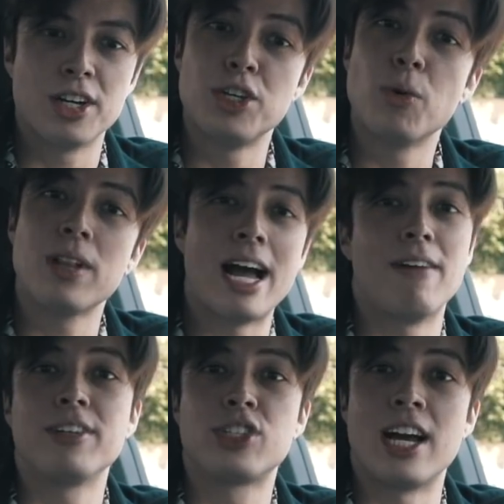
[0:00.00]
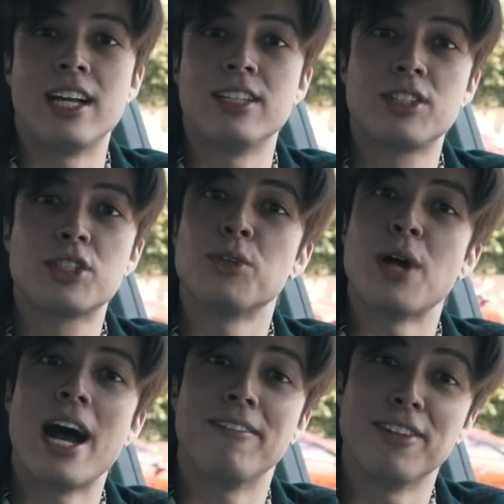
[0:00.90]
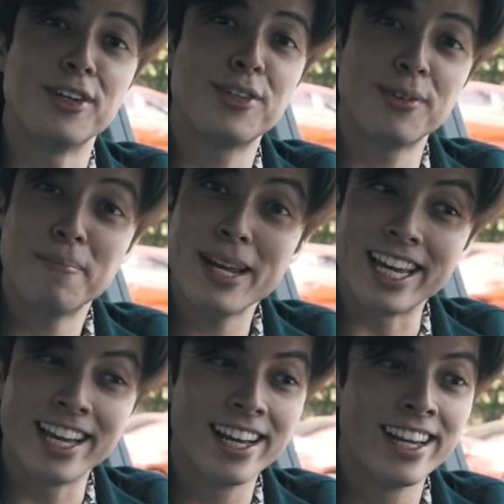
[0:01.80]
you will have a chance to have lunch with me.